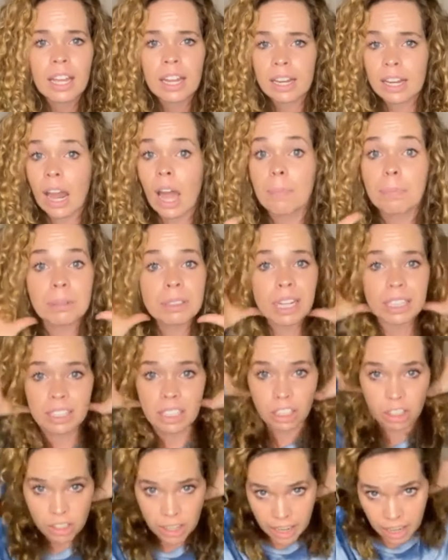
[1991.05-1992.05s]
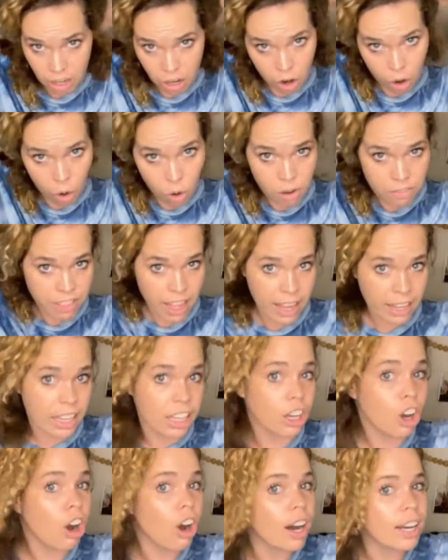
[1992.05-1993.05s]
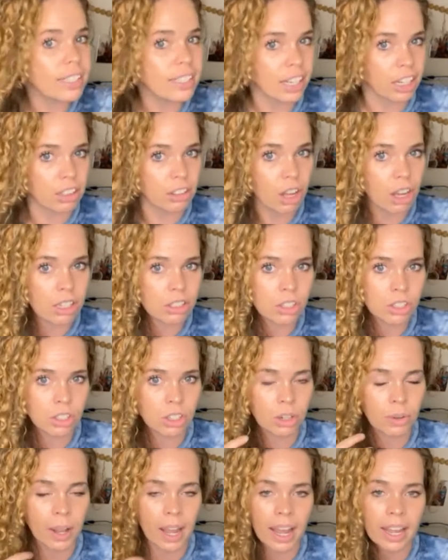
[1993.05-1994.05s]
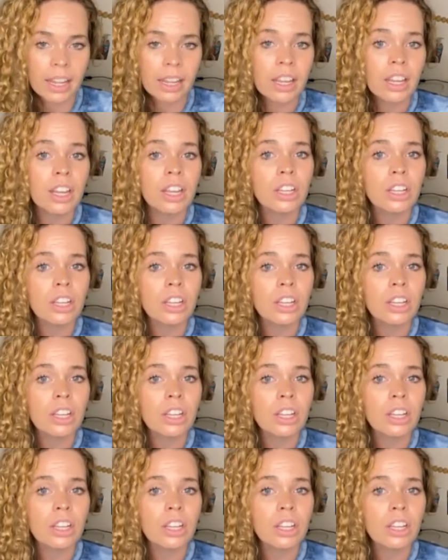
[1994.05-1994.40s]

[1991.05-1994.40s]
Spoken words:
not protecting your hair, all of that can cause hair loss, okay?